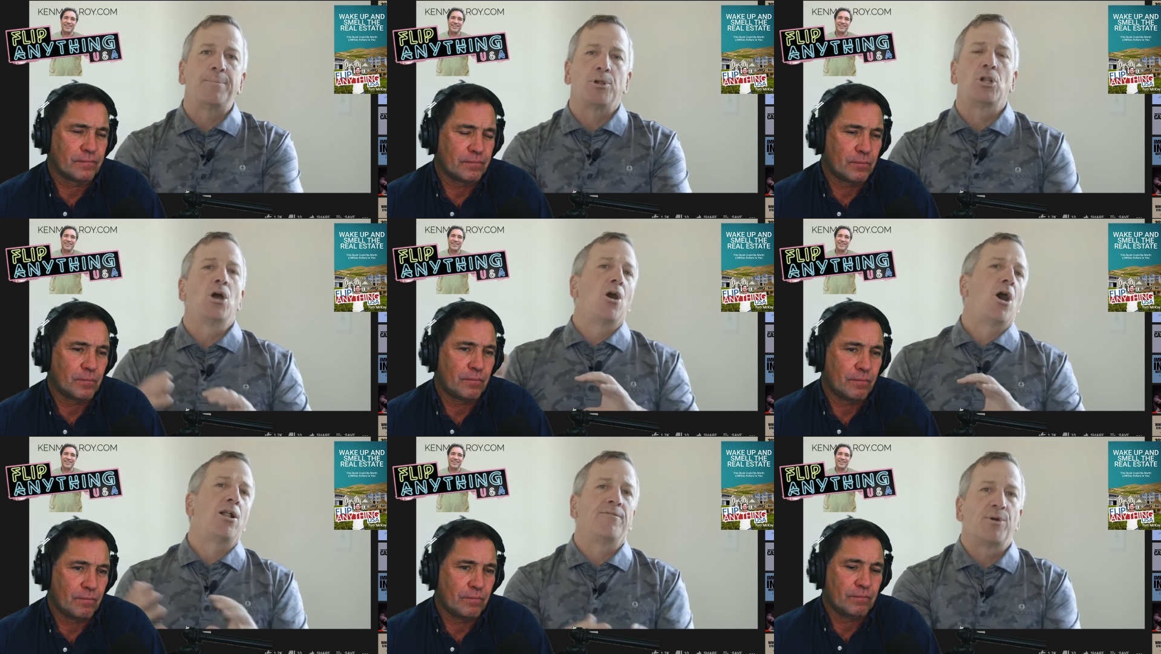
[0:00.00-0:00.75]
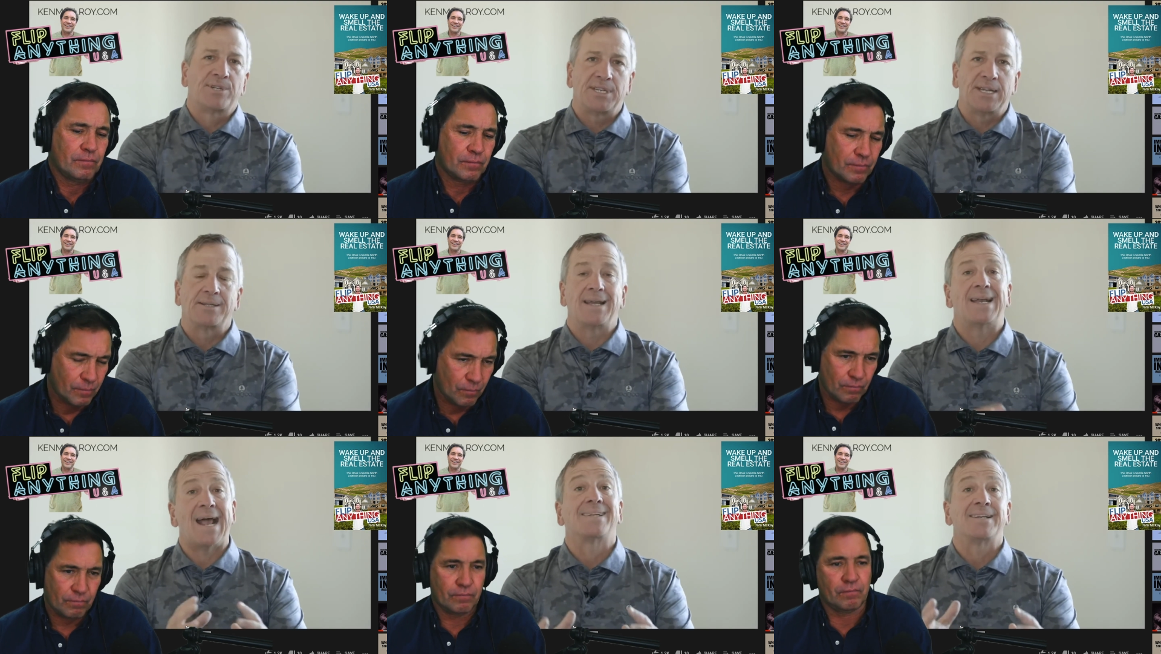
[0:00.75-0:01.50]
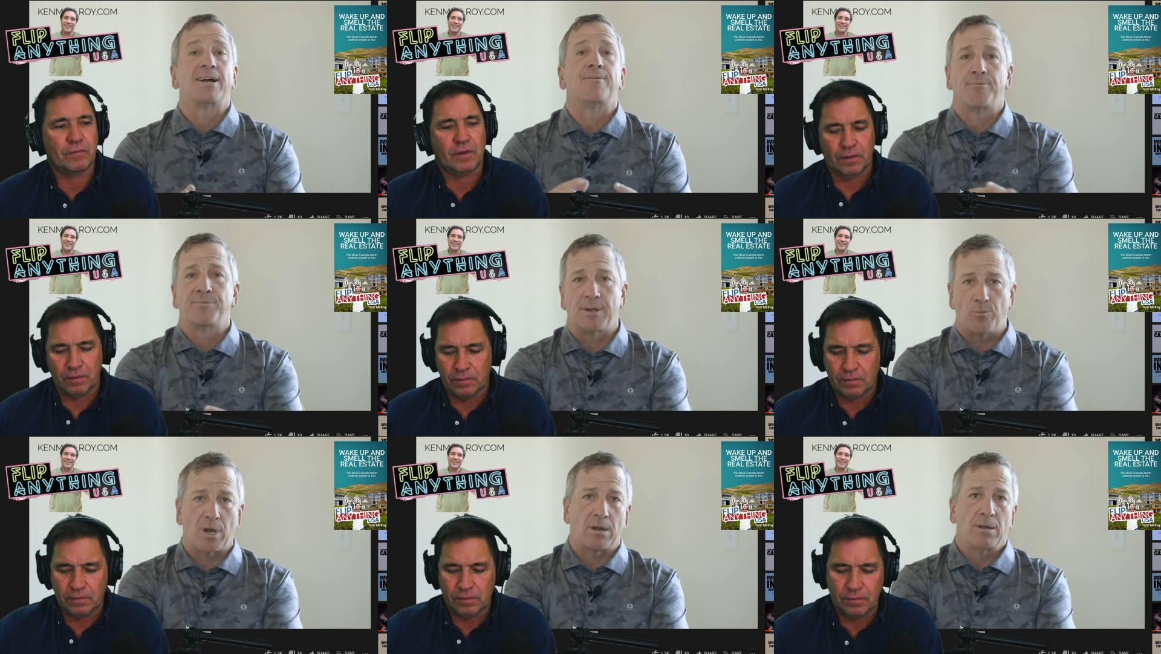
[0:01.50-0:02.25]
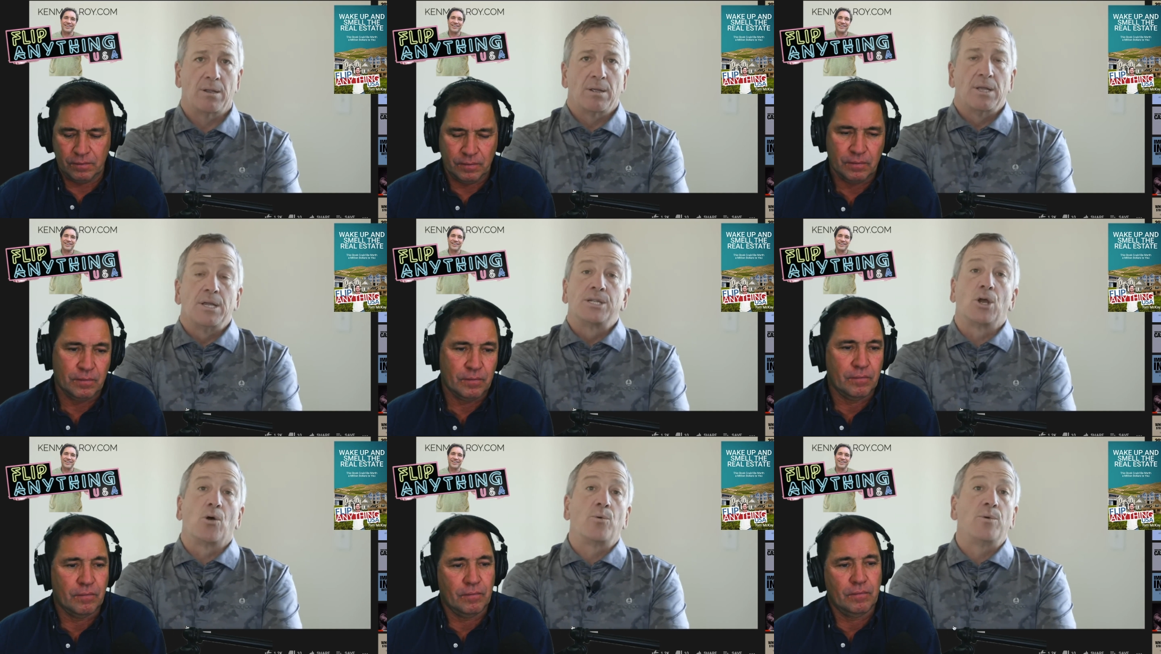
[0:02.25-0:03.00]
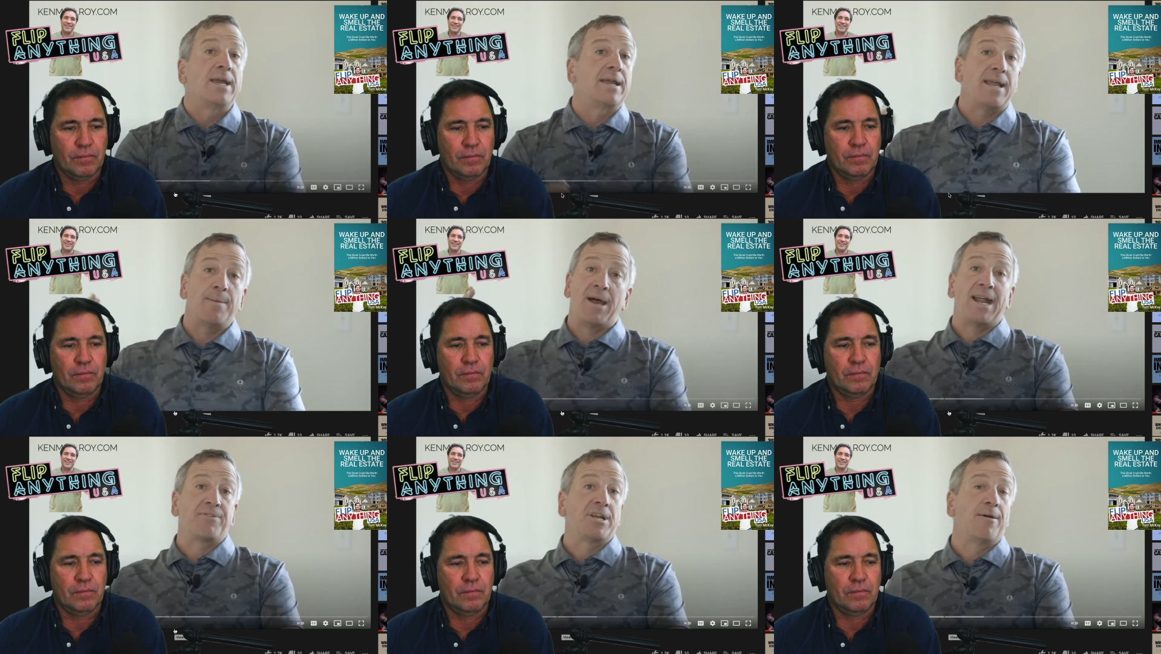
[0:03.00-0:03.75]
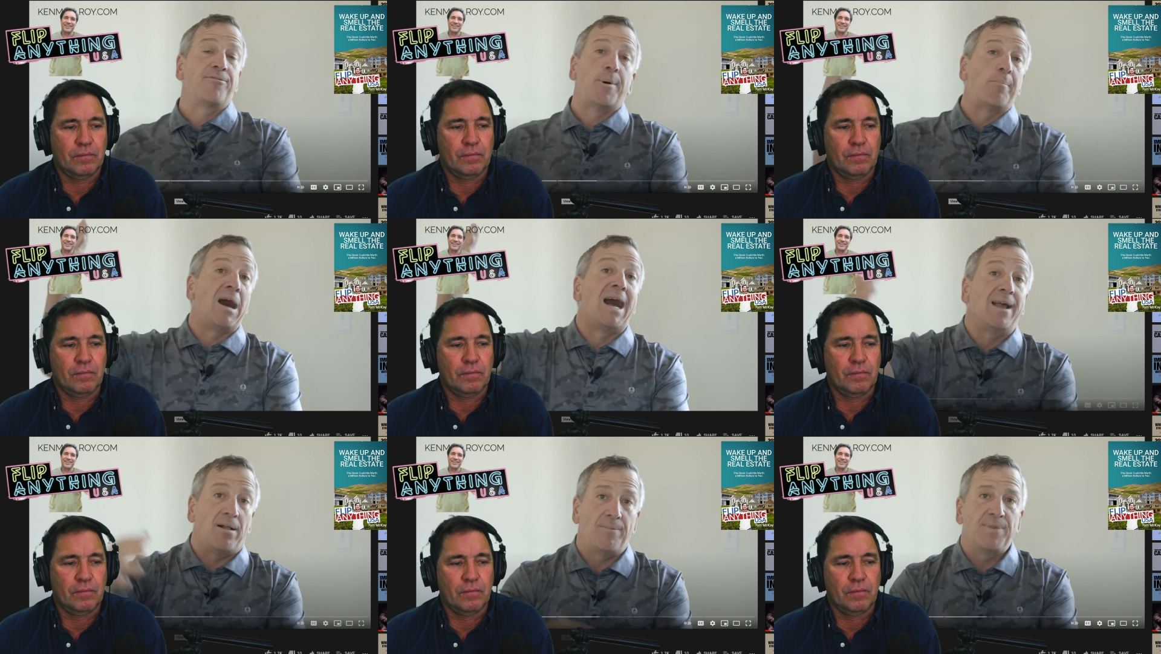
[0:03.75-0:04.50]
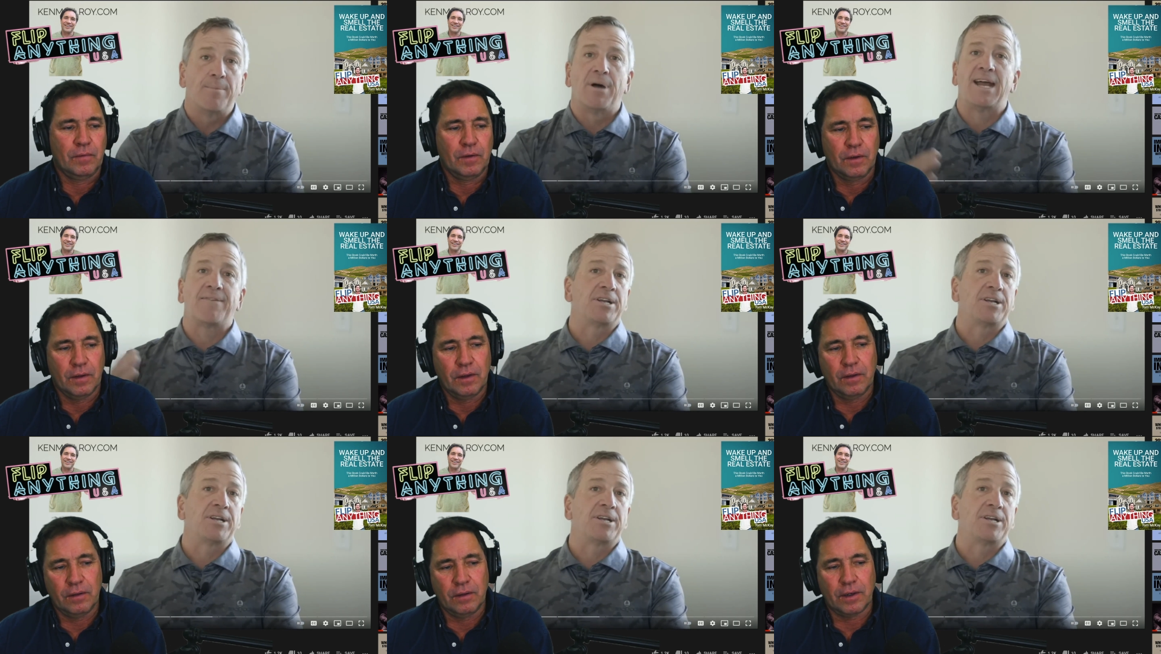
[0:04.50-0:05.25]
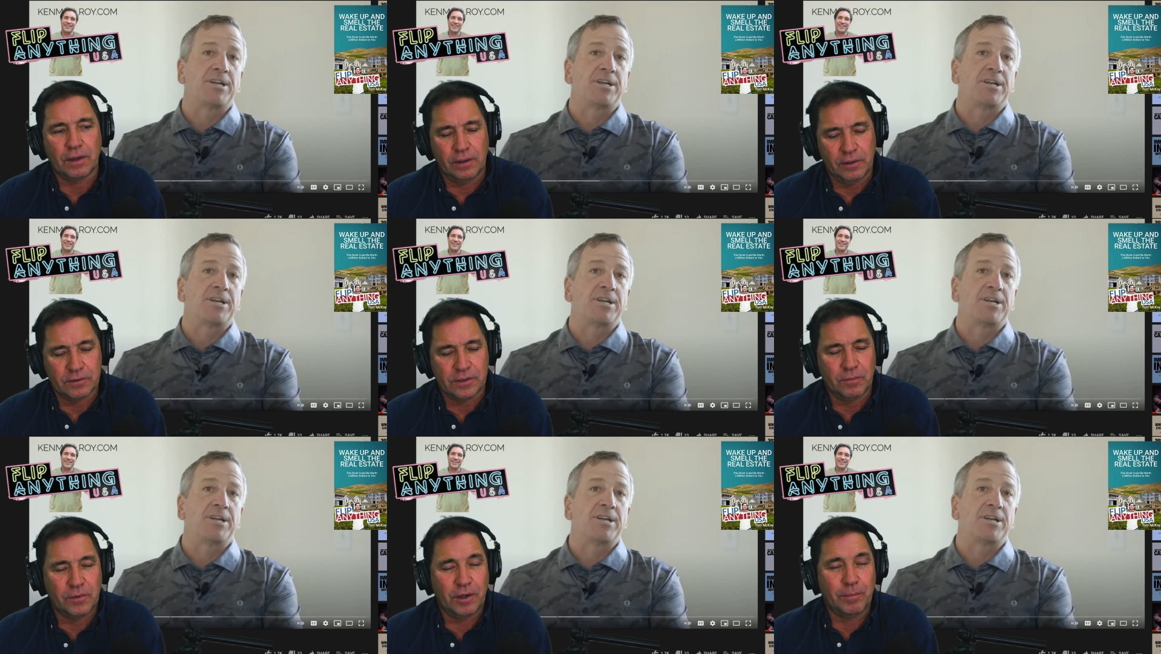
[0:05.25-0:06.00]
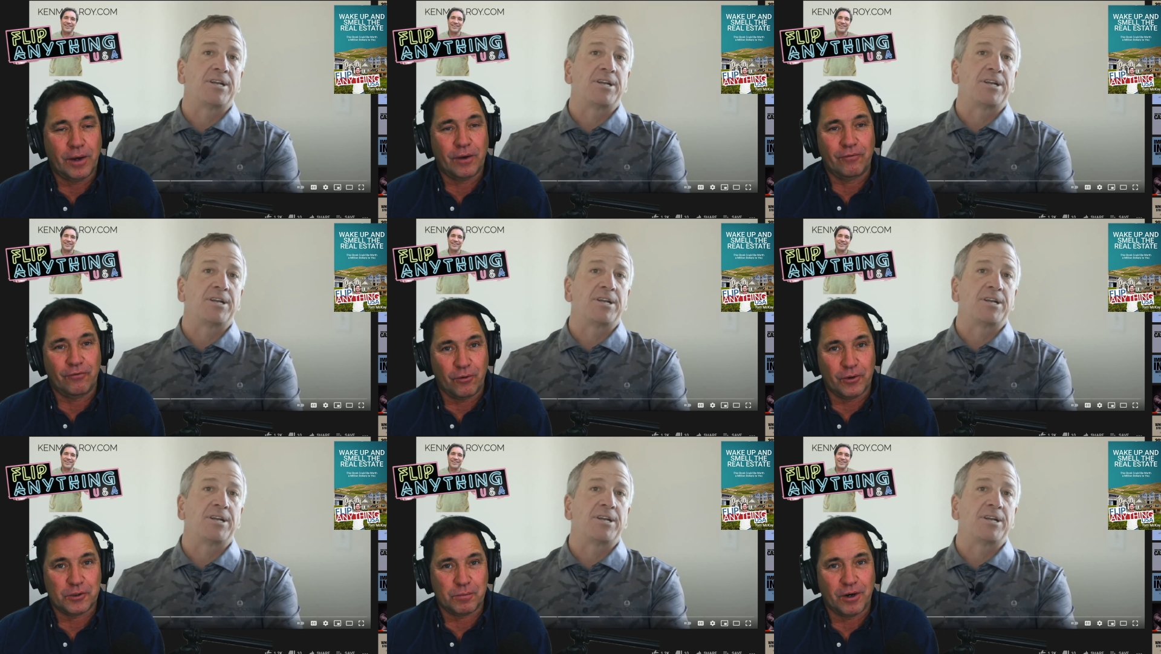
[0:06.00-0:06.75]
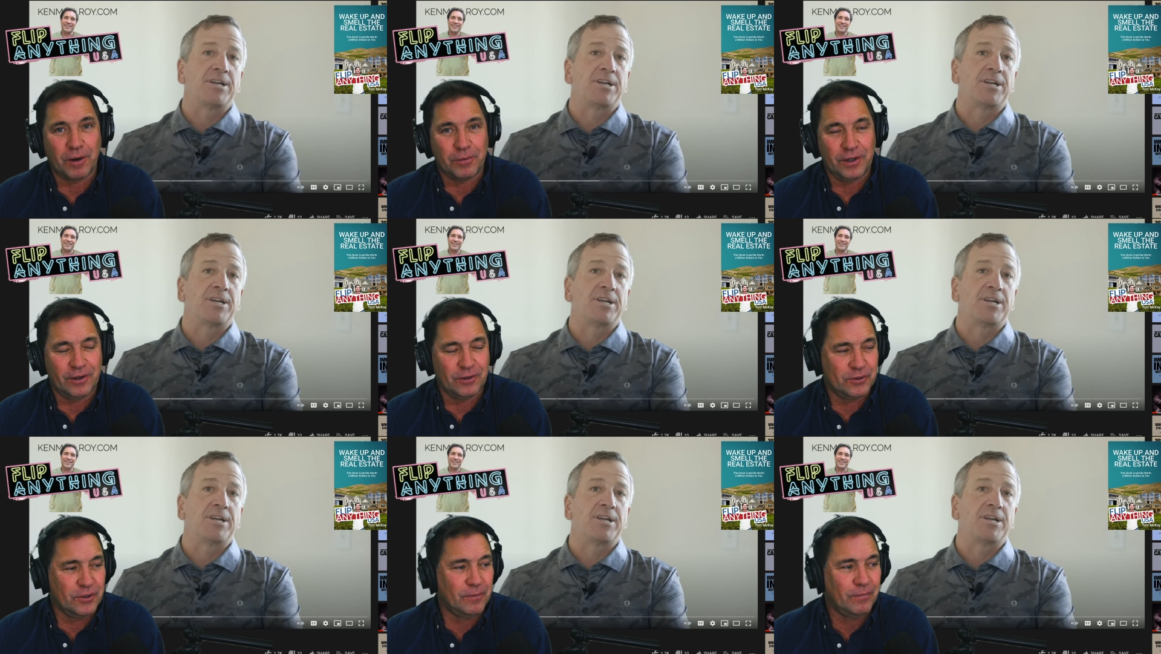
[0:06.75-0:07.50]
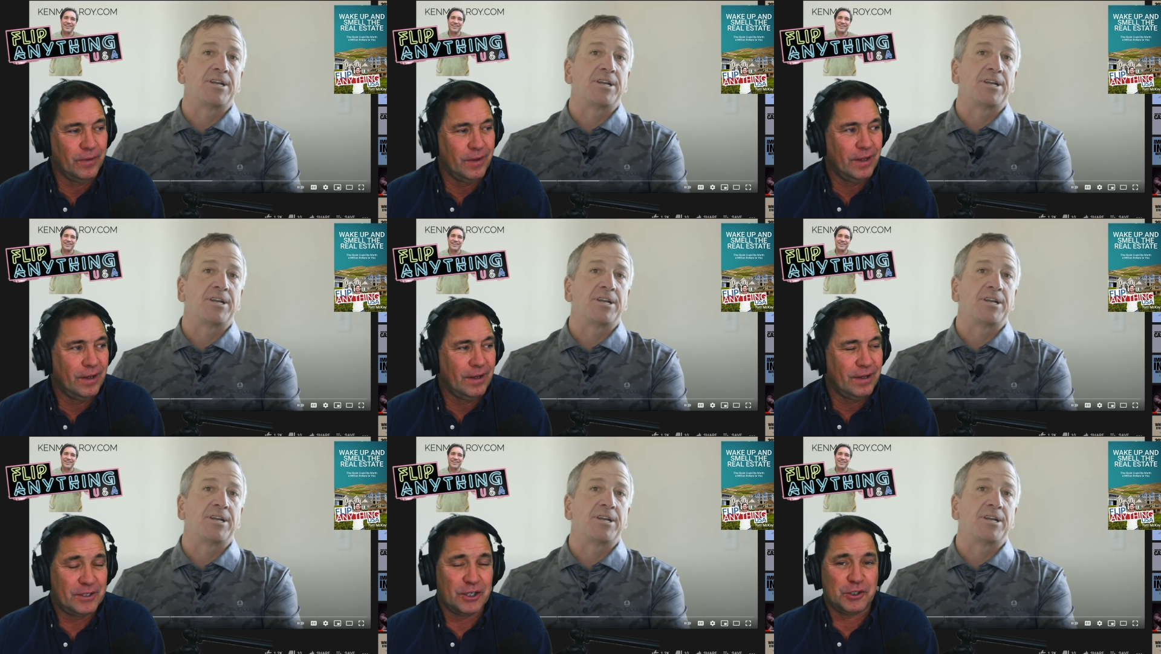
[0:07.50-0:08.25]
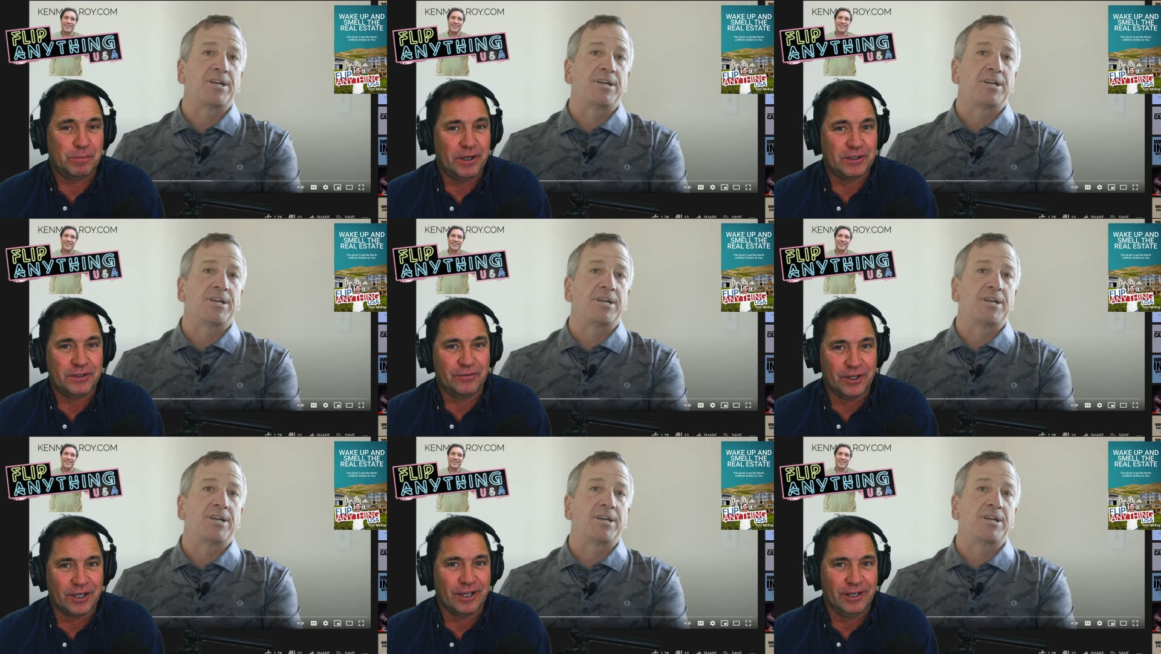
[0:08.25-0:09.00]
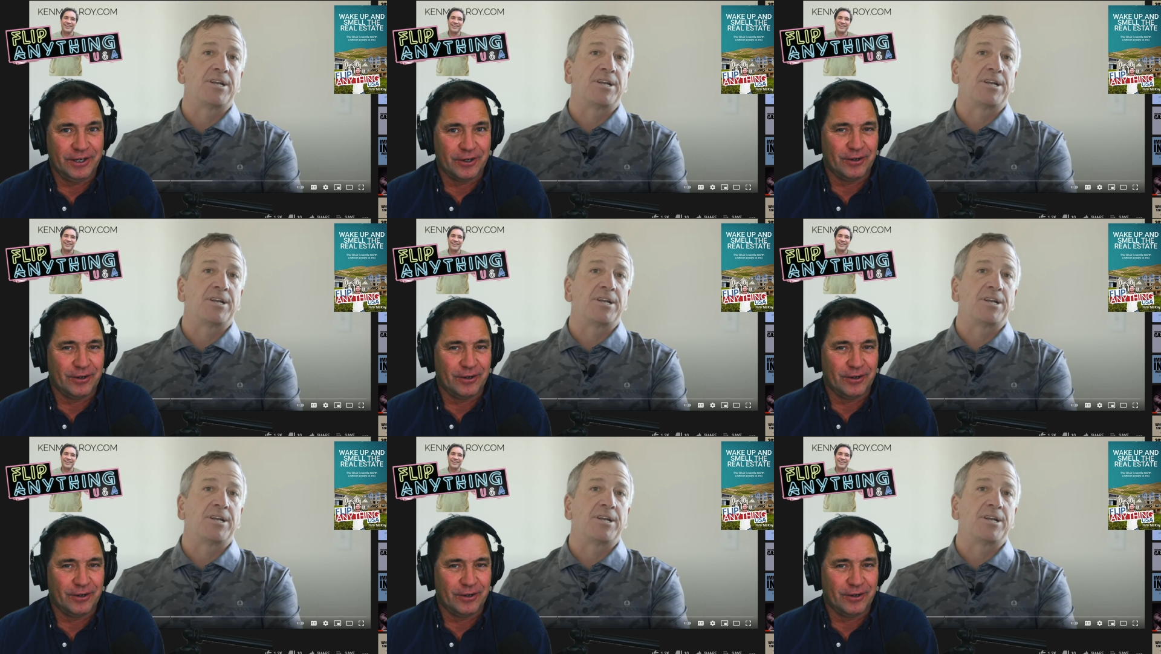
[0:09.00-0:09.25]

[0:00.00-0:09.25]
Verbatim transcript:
Speaker 1: cable, all of those things. And it has to come from somewhere. So it, it might have to come from a mile. It might have to. Yeah, here's
Speaker 2: something about forest property also it's expensive to clear,